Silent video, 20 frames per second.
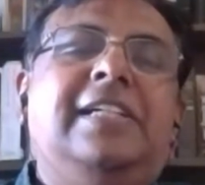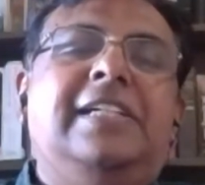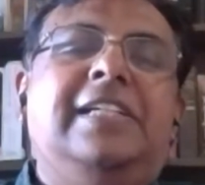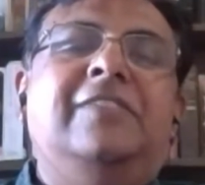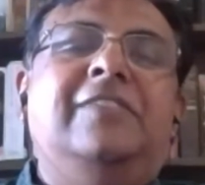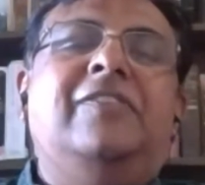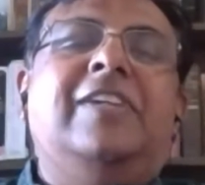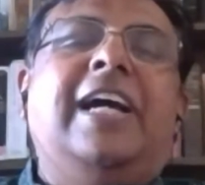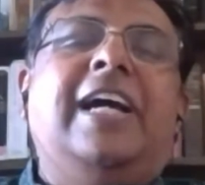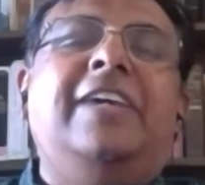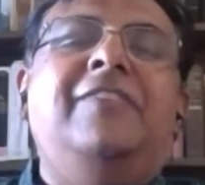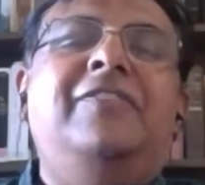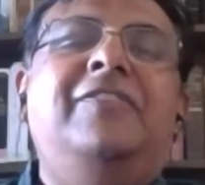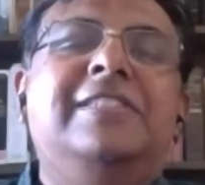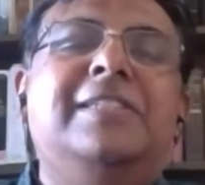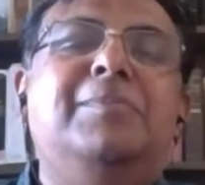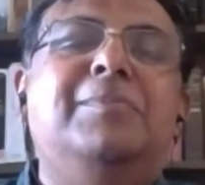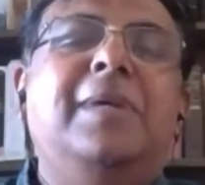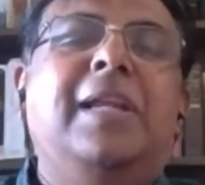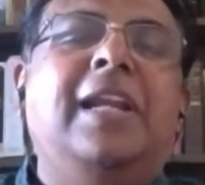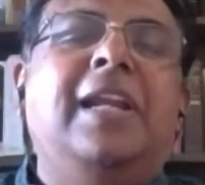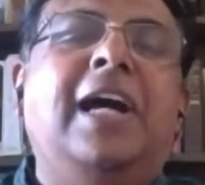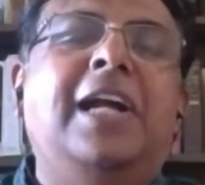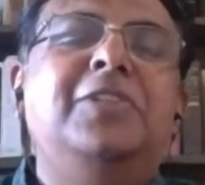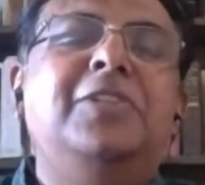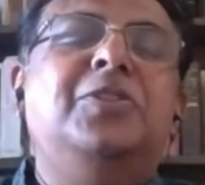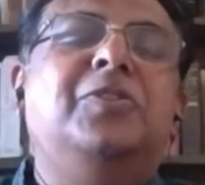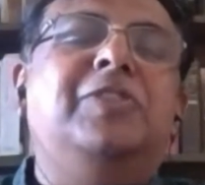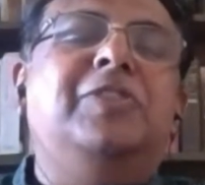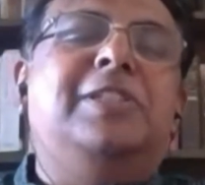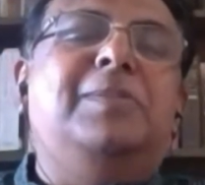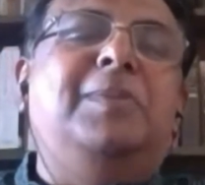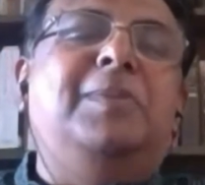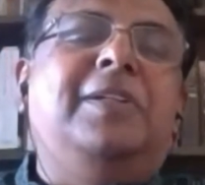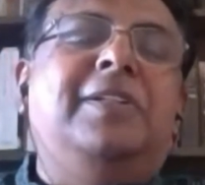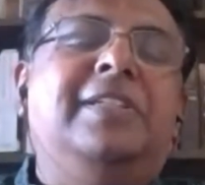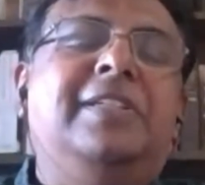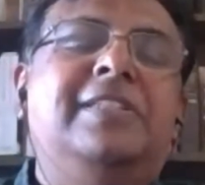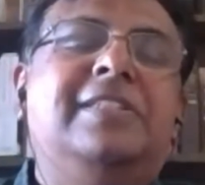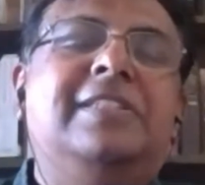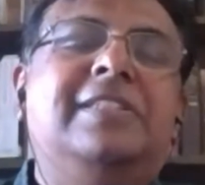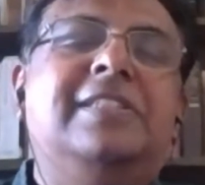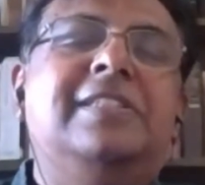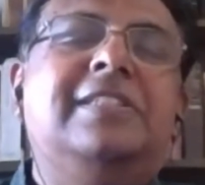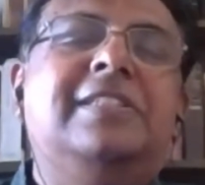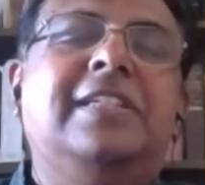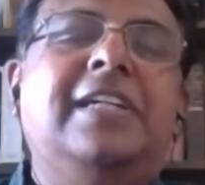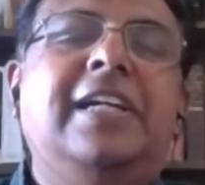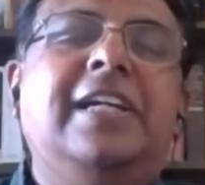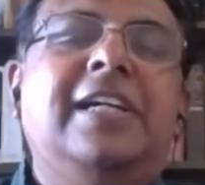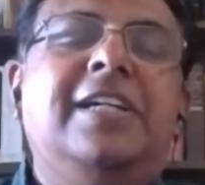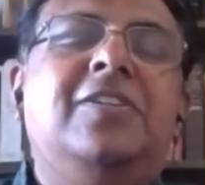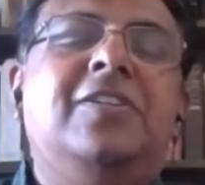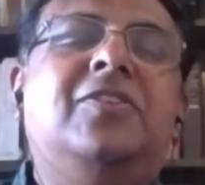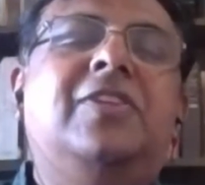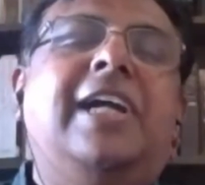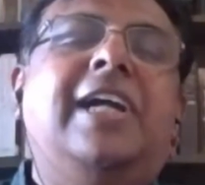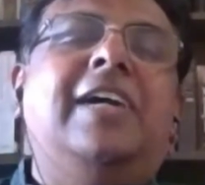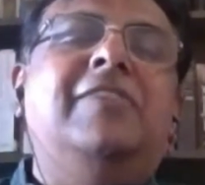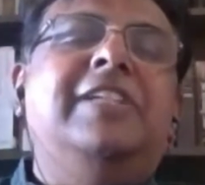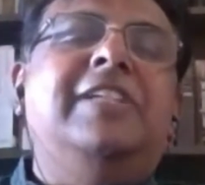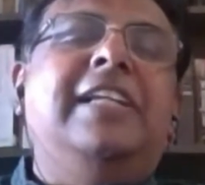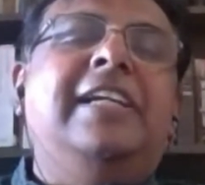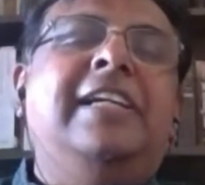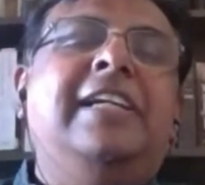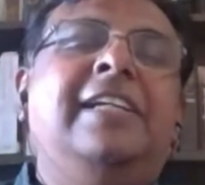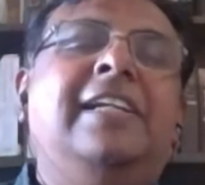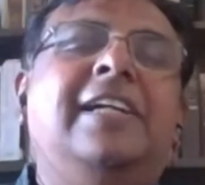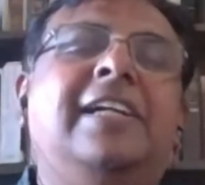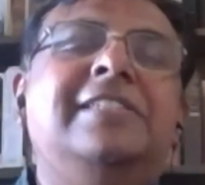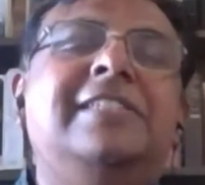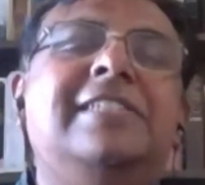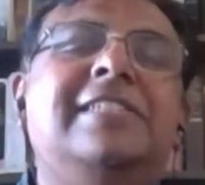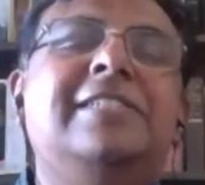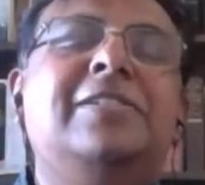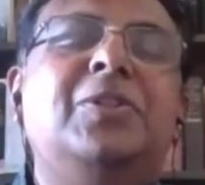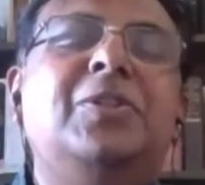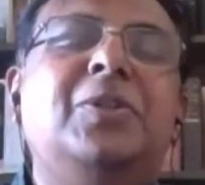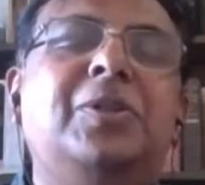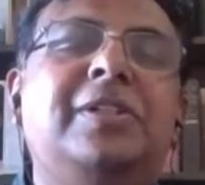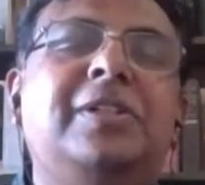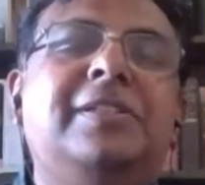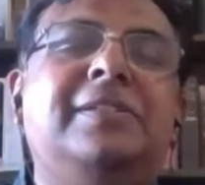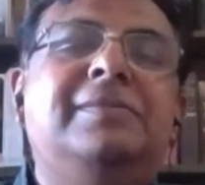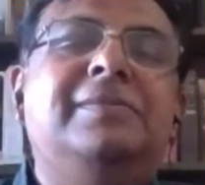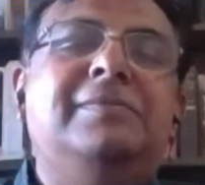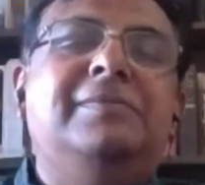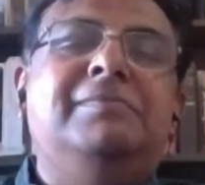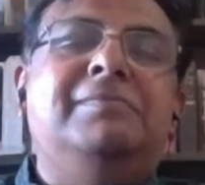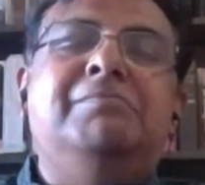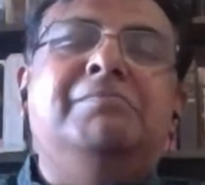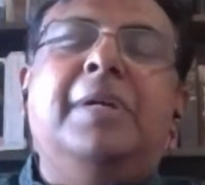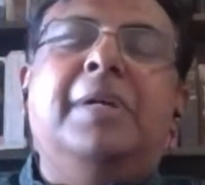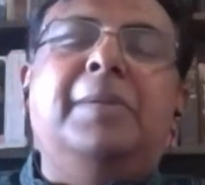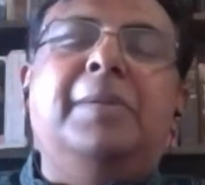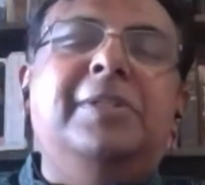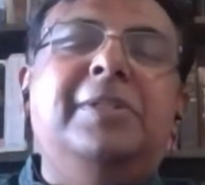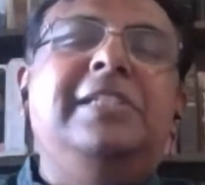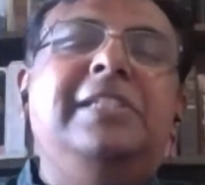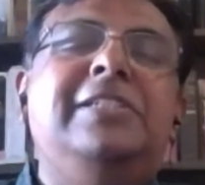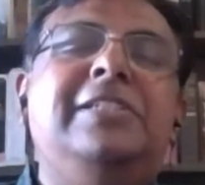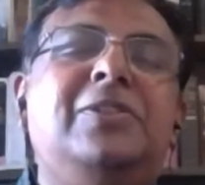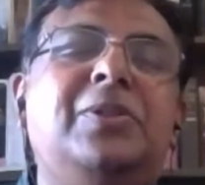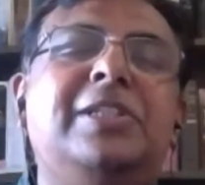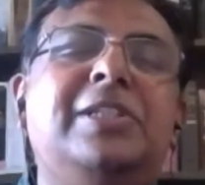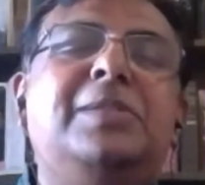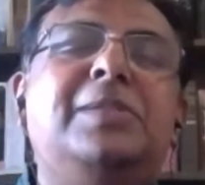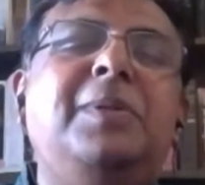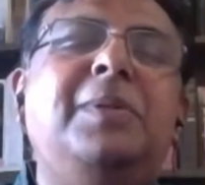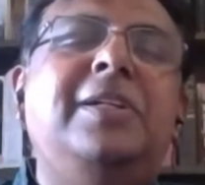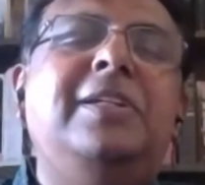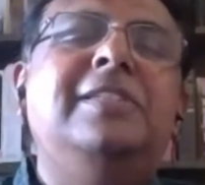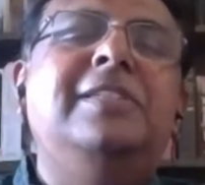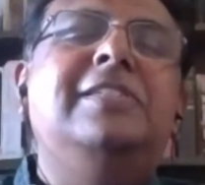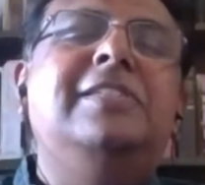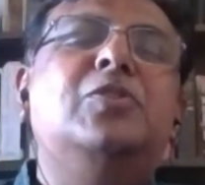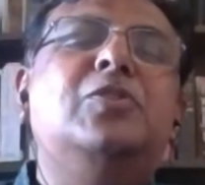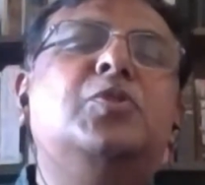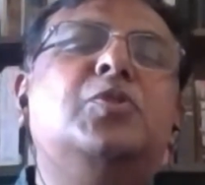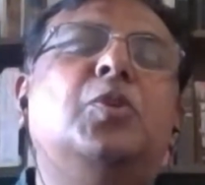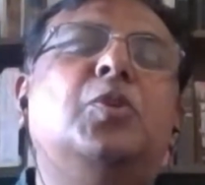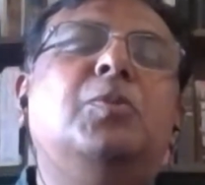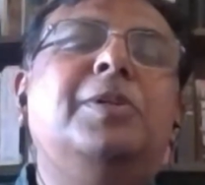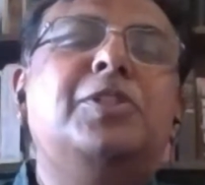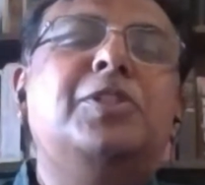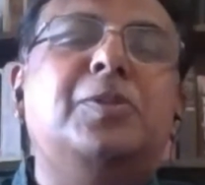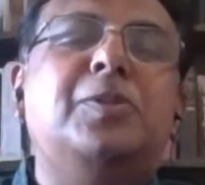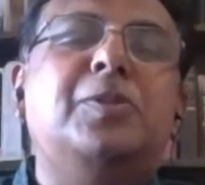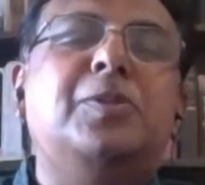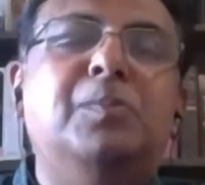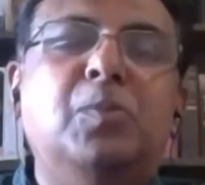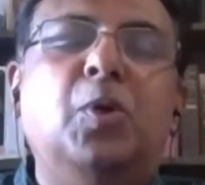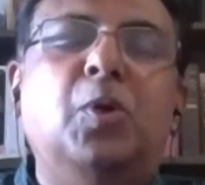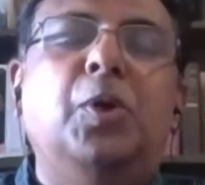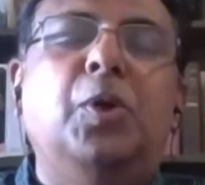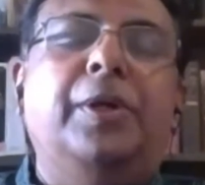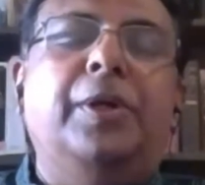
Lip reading: if life is a melange of experiences, travel enhances your memories, your experiences so much more.